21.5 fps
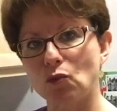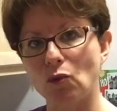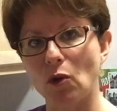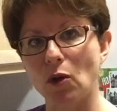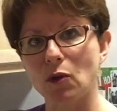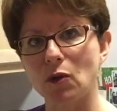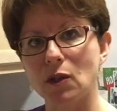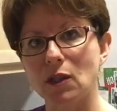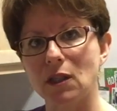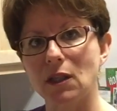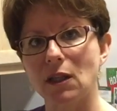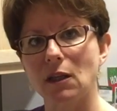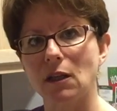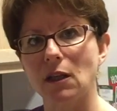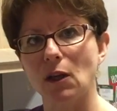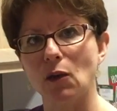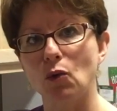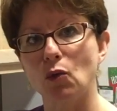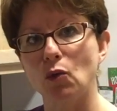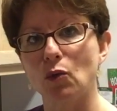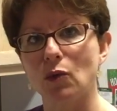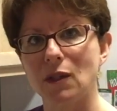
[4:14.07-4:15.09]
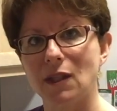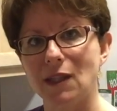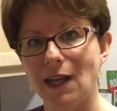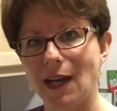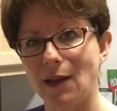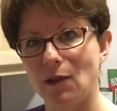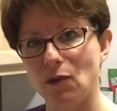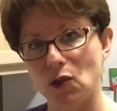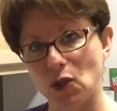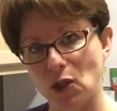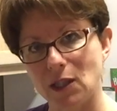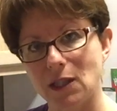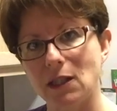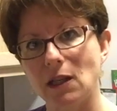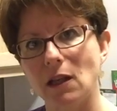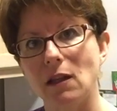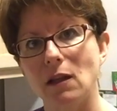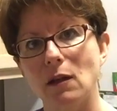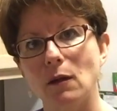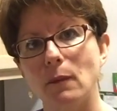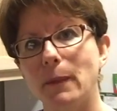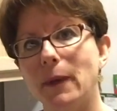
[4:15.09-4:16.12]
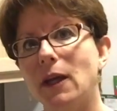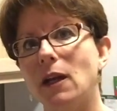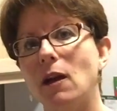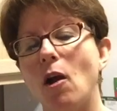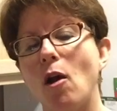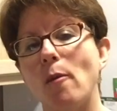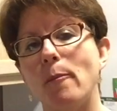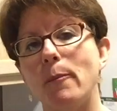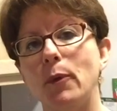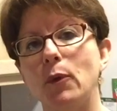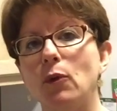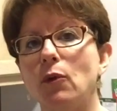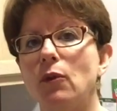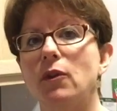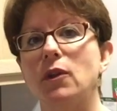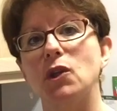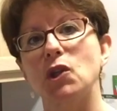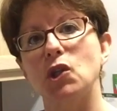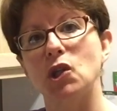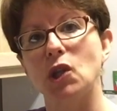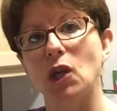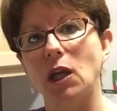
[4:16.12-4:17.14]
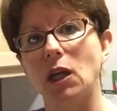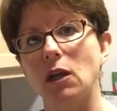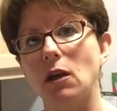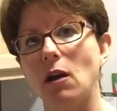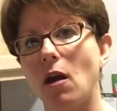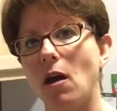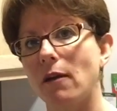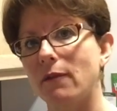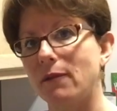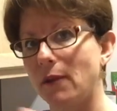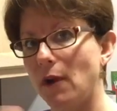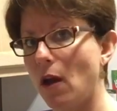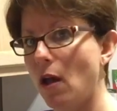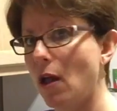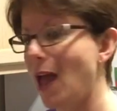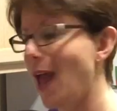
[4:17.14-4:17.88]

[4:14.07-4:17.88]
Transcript: roasted and it cools down just a little bit, I'll pull the chicken off and I'll